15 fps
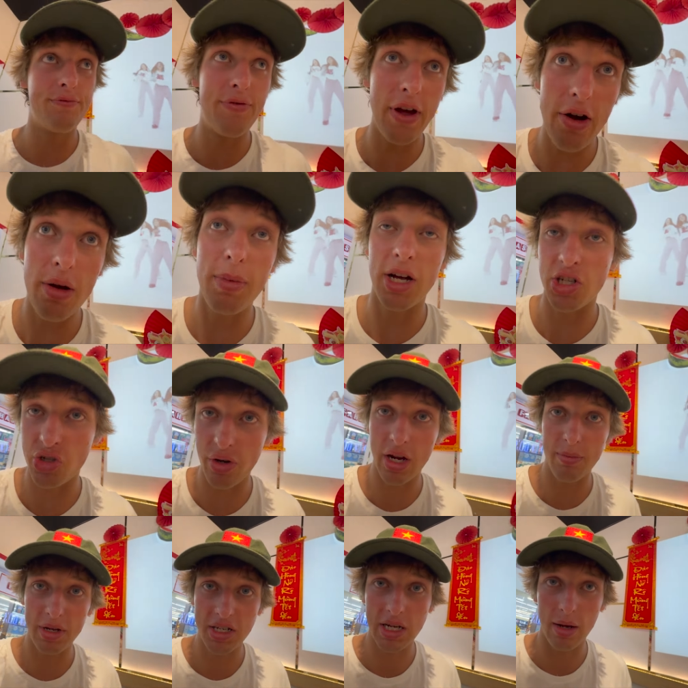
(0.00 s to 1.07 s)
very much
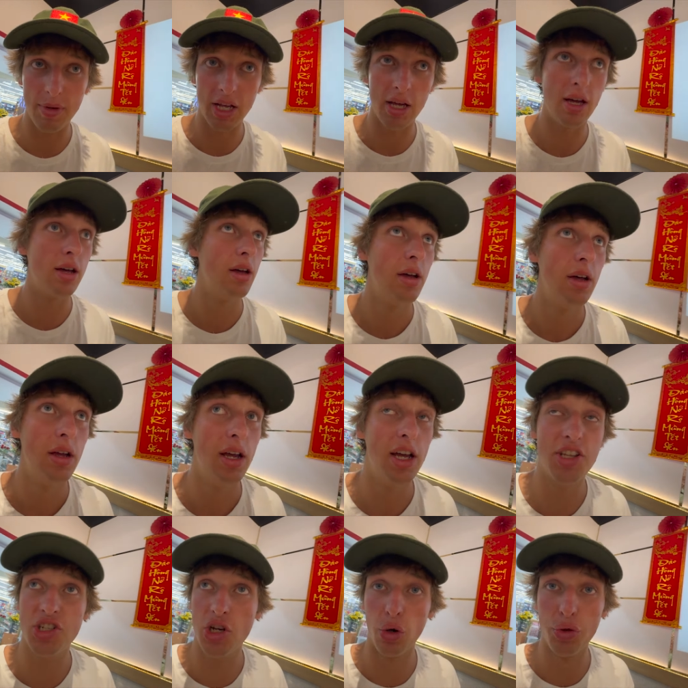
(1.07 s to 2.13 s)
recommend coming here.
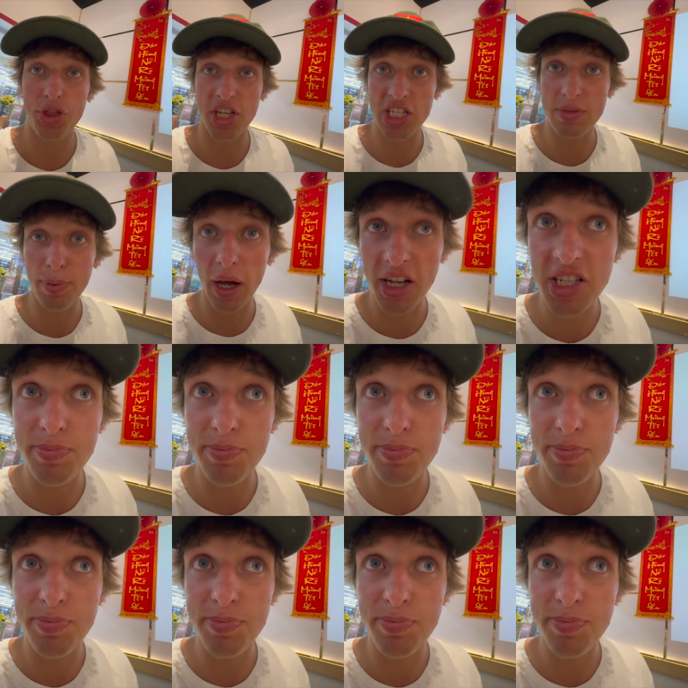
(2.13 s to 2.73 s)
It's called the Spice